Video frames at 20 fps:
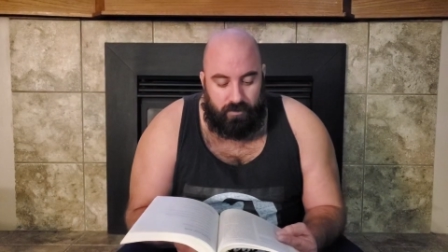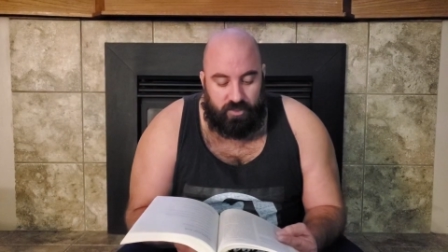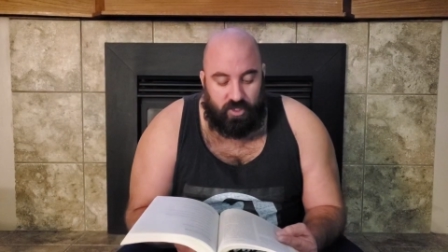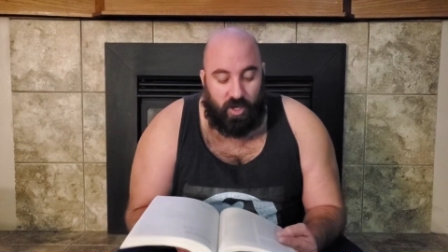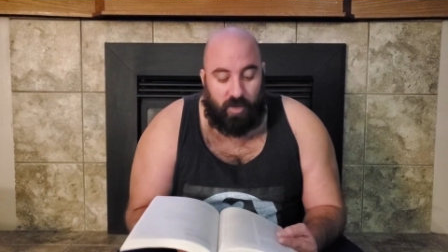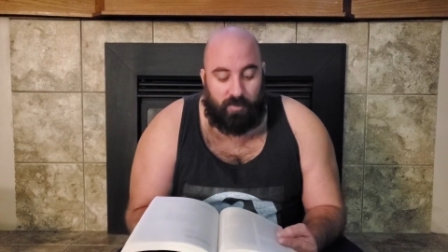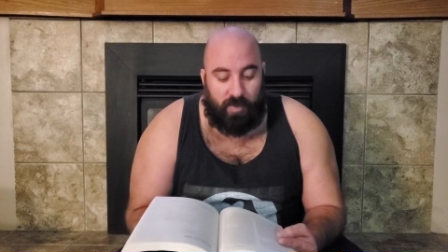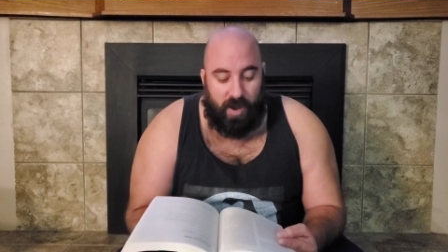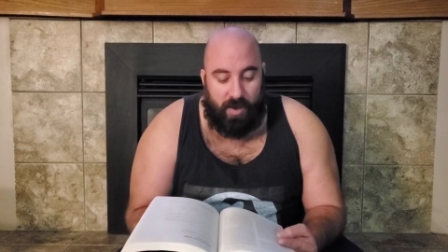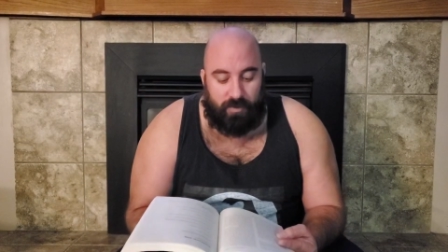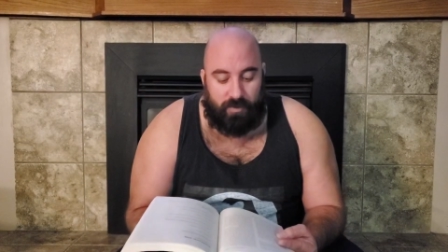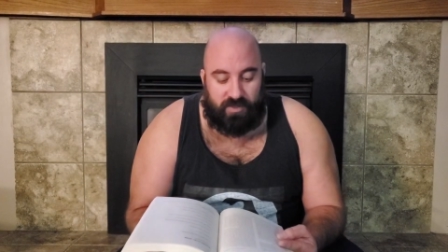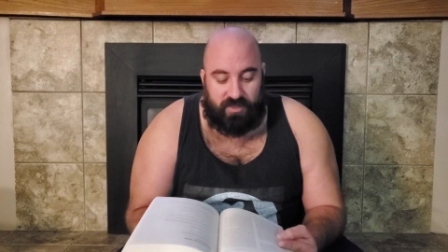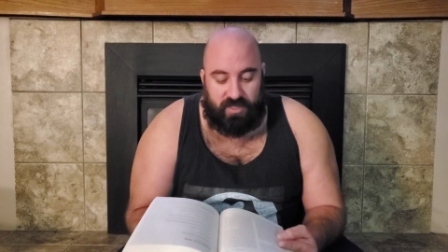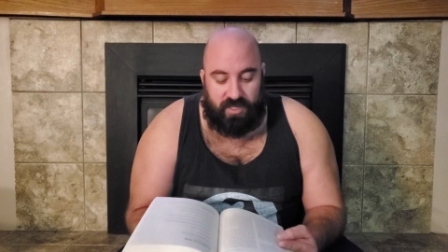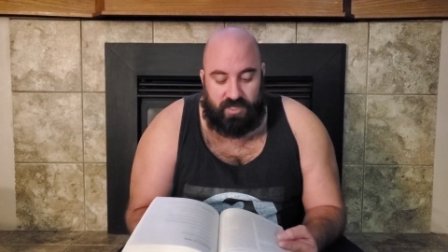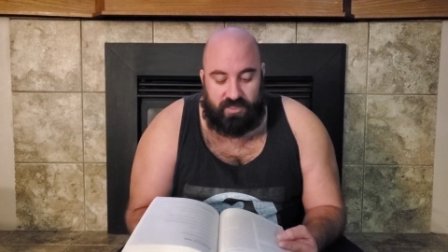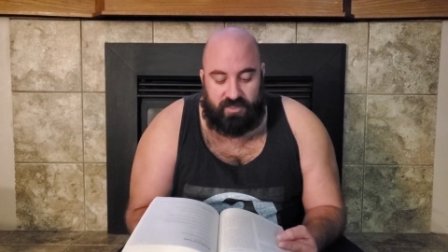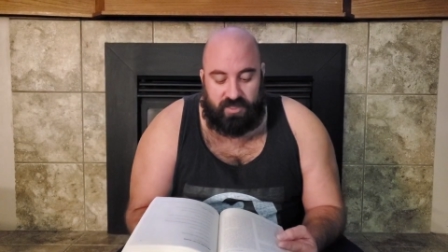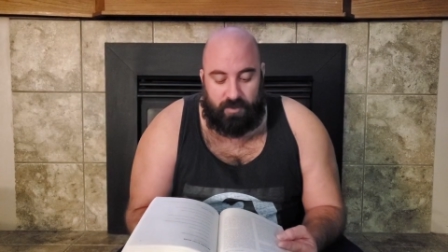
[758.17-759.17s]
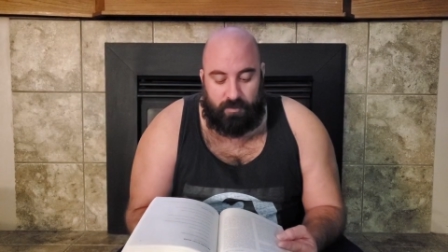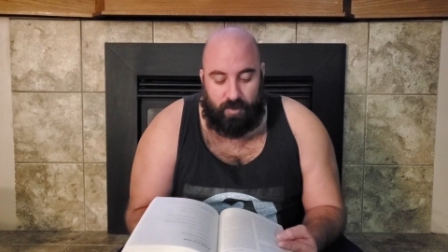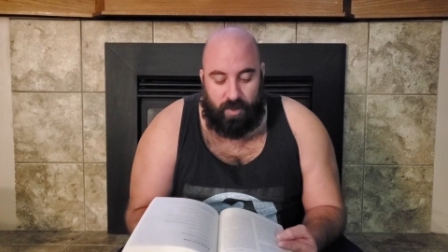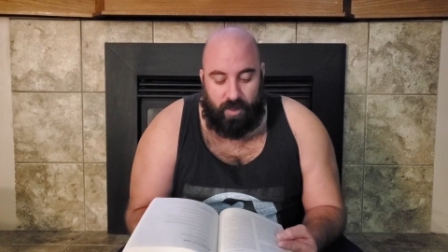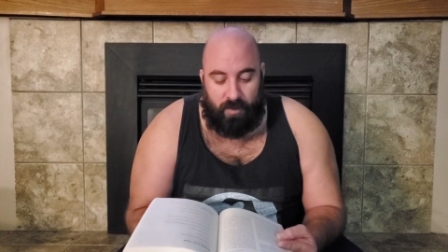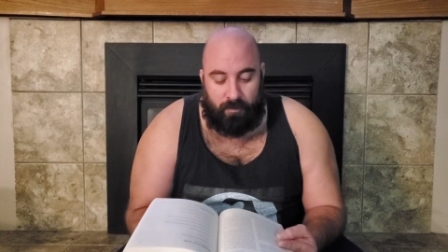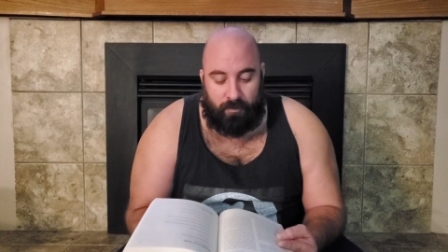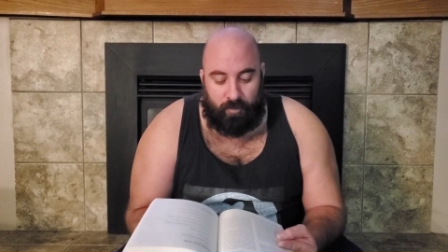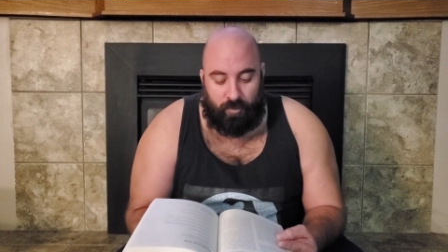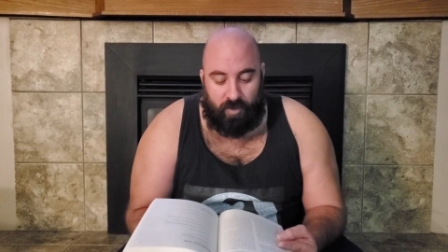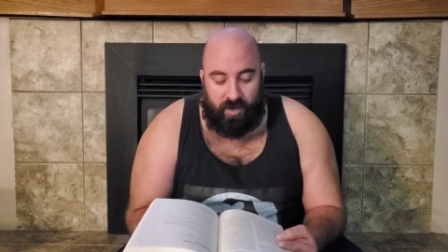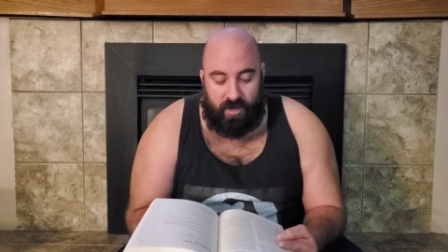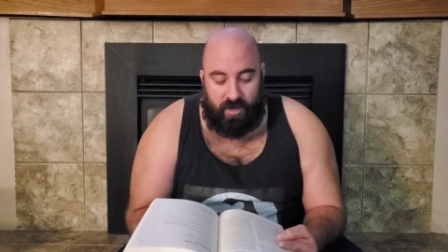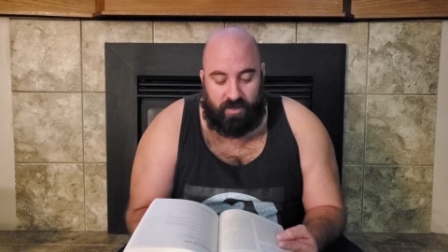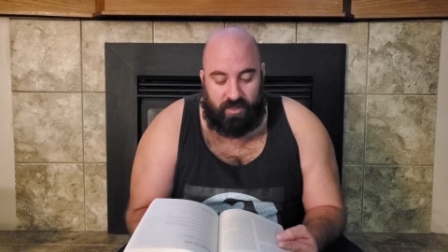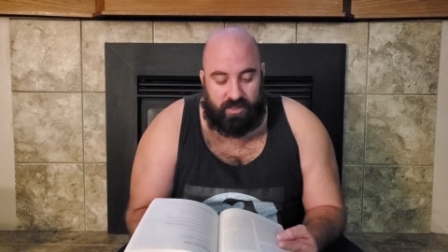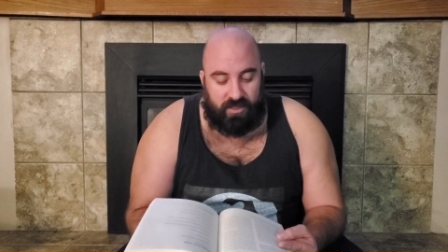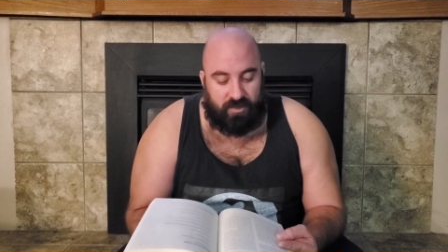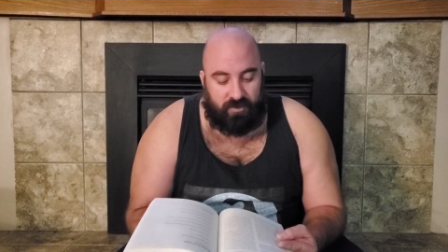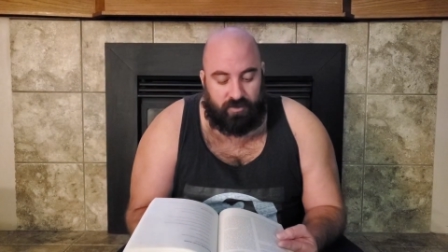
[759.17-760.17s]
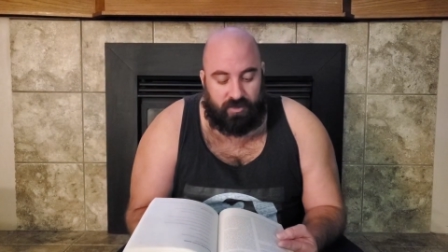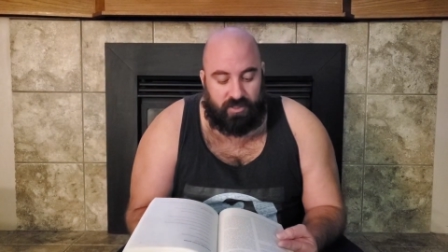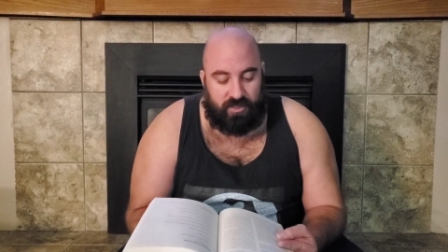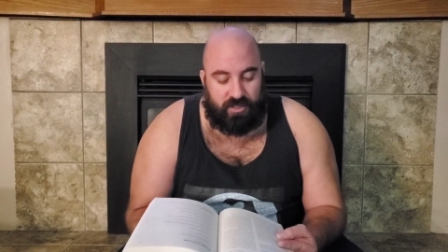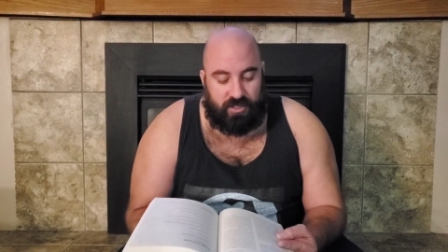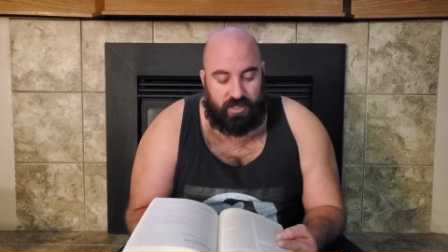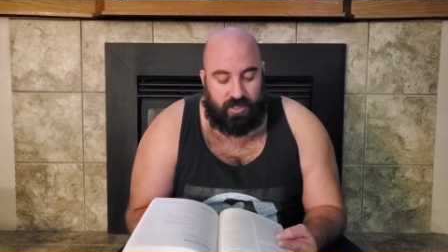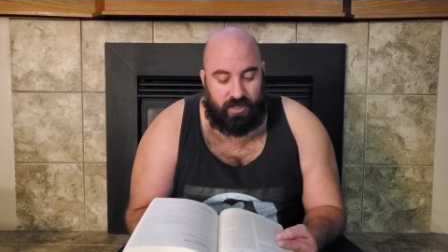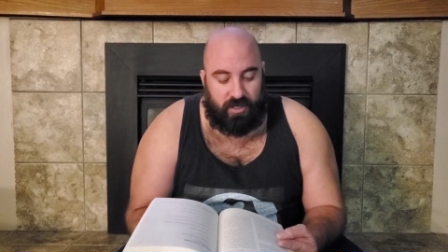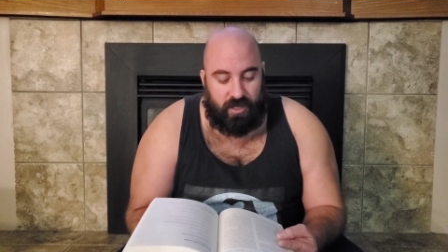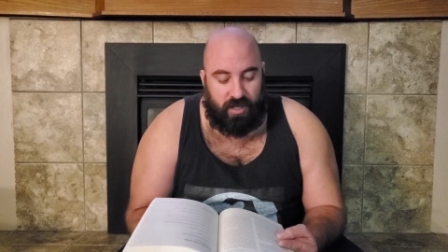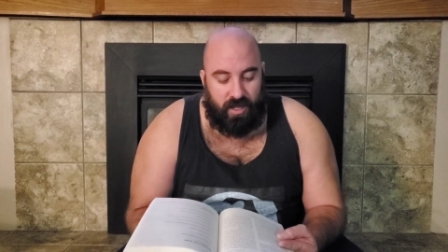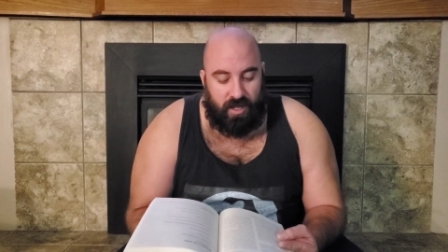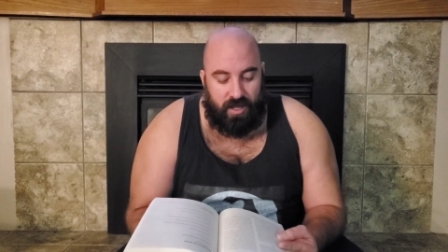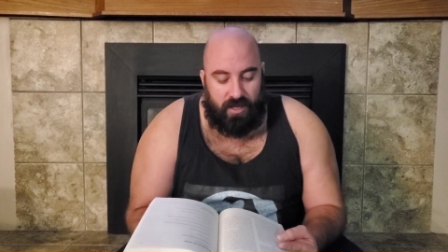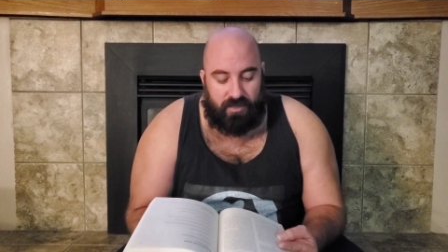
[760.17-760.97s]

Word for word: John Piper says that a prayerless Christian